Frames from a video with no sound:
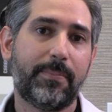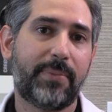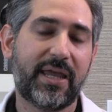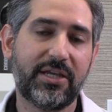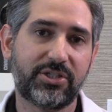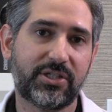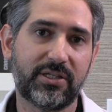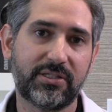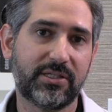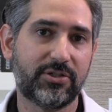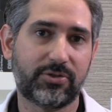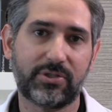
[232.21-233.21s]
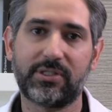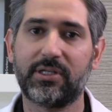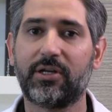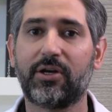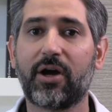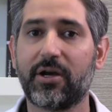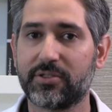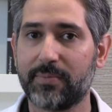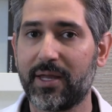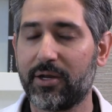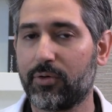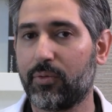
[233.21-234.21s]
patients interested in
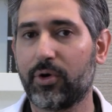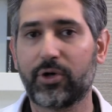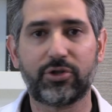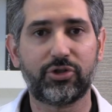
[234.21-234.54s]
cosmetic work,